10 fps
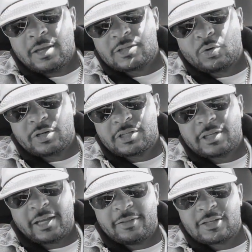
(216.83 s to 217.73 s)
it's going to
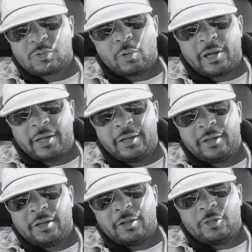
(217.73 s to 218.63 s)
stay this way
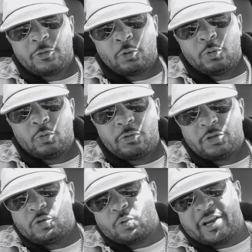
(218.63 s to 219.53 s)
through
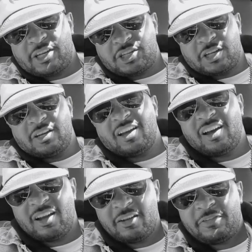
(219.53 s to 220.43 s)
the duration
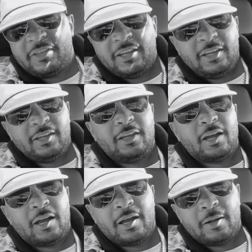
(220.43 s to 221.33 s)
of the
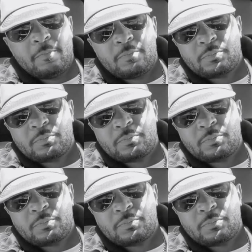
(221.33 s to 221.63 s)
um,